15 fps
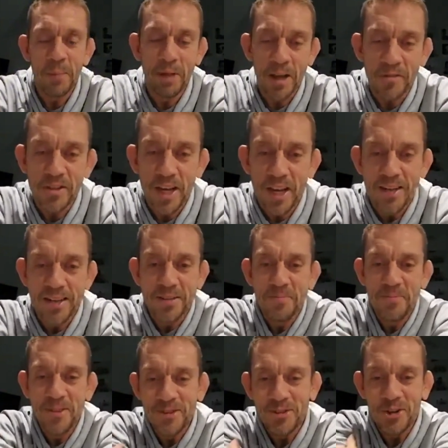I'm left-handed.
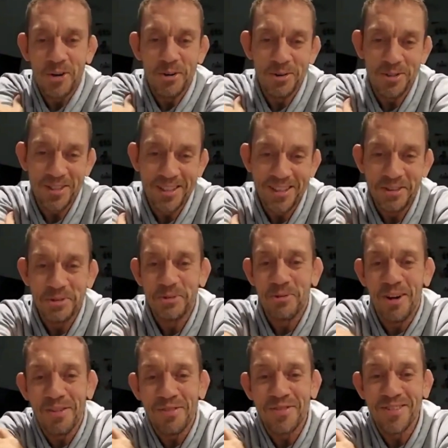So it was
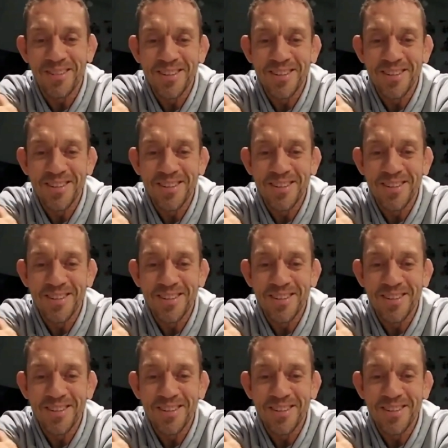rough.